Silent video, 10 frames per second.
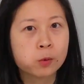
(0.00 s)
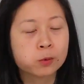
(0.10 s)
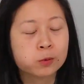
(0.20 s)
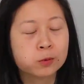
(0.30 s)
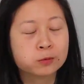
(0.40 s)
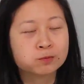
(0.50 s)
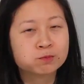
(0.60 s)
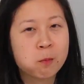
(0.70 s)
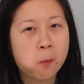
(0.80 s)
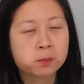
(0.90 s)
Ooh.
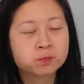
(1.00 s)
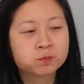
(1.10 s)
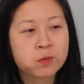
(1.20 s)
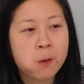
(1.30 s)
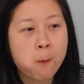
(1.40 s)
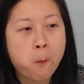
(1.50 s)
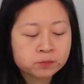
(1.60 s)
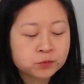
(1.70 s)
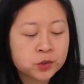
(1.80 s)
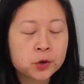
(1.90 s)

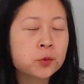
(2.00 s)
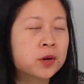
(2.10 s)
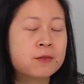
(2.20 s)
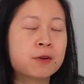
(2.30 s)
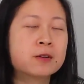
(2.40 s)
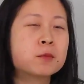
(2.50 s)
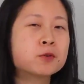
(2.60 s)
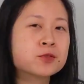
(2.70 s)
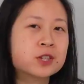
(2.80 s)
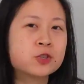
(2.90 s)
You know what I find
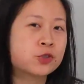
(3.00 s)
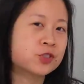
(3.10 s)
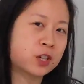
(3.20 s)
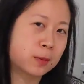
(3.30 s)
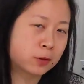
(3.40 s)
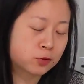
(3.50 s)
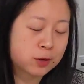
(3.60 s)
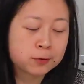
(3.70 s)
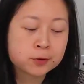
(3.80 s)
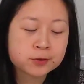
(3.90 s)
most interesting about the
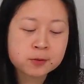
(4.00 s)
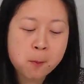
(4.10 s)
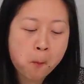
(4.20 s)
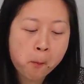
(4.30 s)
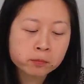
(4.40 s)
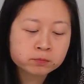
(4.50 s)
truffles?